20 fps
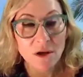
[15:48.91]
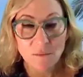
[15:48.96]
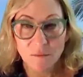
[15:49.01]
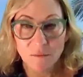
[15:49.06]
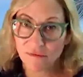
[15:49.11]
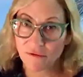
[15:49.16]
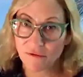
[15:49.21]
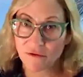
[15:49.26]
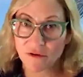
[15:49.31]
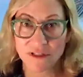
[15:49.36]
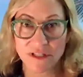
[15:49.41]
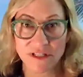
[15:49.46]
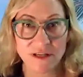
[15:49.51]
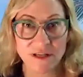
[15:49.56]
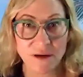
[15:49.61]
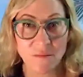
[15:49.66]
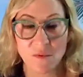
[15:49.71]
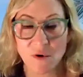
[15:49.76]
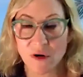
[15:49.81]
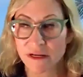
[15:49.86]
before
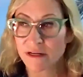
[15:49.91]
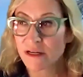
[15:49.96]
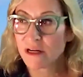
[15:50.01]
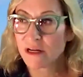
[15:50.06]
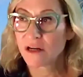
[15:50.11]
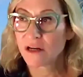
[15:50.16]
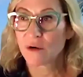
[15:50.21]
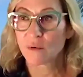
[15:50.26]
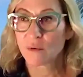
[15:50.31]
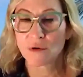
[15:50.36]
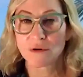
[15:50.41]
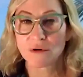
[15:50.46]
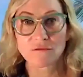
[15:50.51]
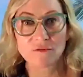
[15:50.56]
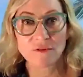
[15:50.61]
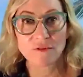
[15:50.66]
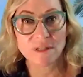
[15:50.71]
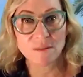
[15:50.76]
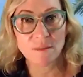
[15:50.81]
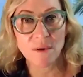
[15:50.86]
someone will
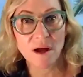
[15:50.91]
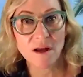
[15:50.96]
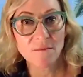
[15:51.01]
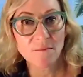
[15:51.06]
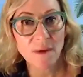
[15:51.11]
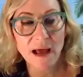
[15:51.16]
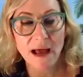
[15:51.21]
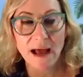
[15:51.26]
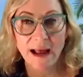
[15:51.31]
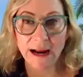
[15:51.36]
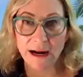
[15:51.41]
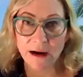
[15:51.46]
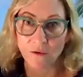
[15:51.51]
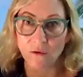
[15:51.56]
respond back,